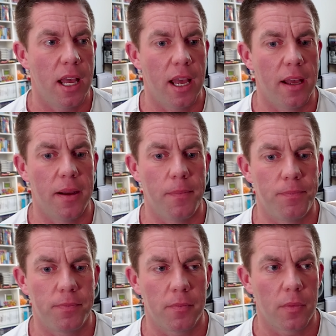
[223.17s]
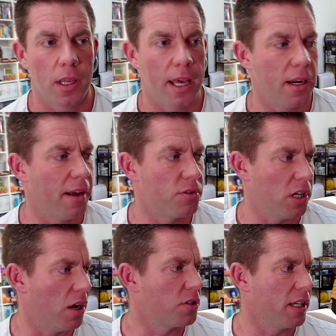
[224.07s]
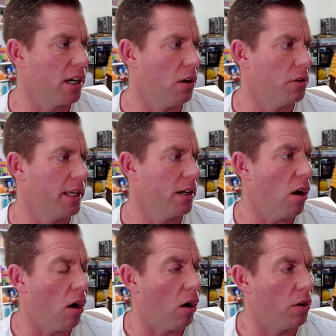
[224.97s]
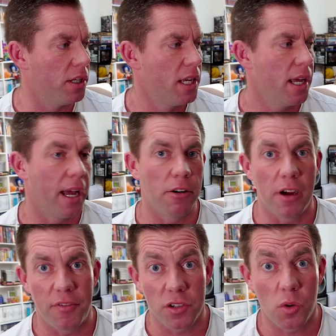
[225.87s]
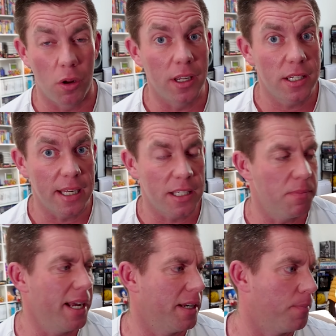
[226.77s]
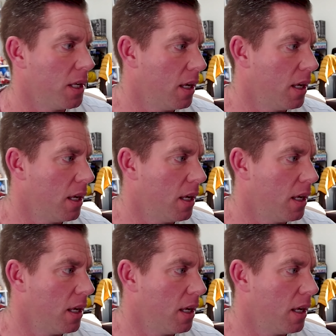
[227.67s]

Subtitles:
and I have sliced encoding on and graphics quality set to medium.